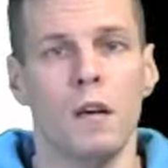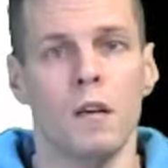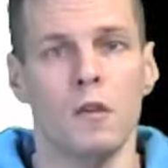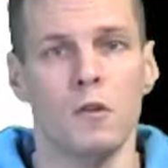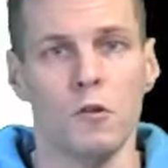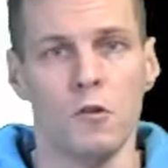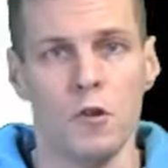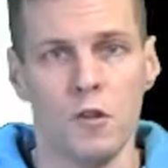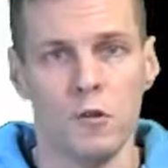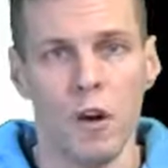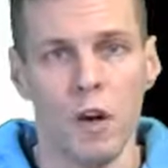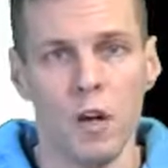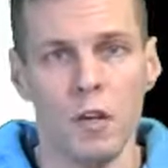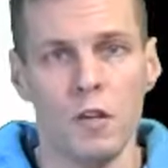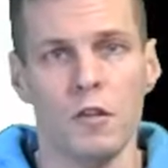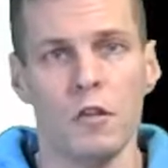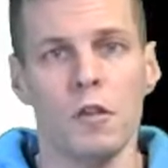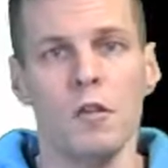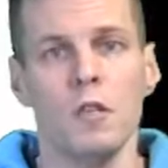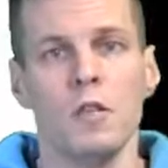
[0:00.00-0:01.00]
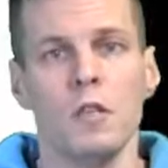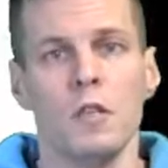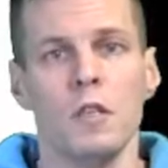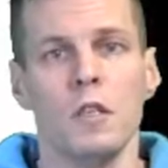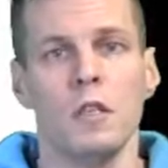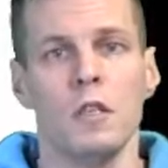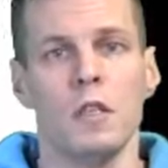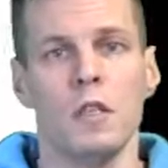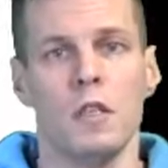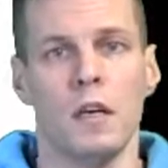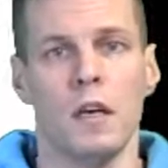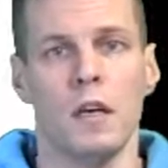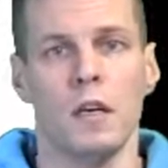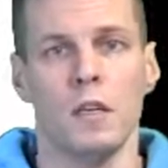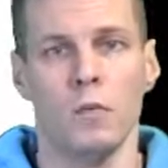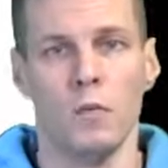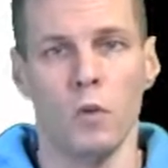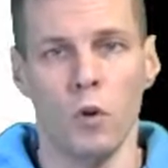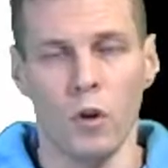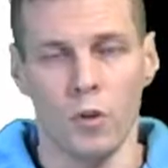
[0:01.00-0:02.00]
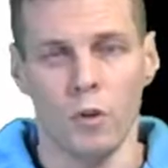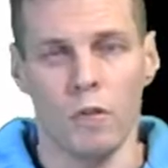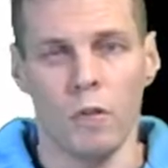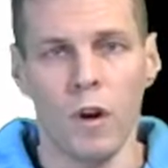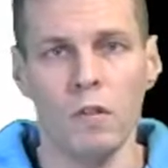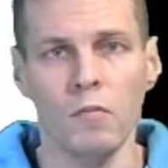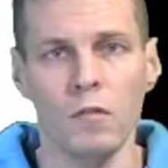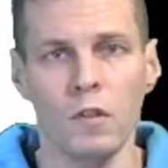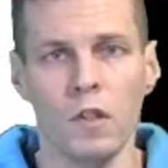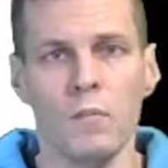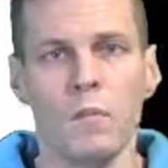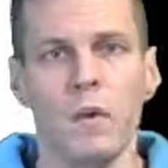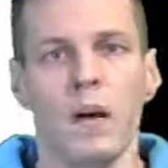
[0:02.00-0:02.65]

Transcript: to structure the world around them,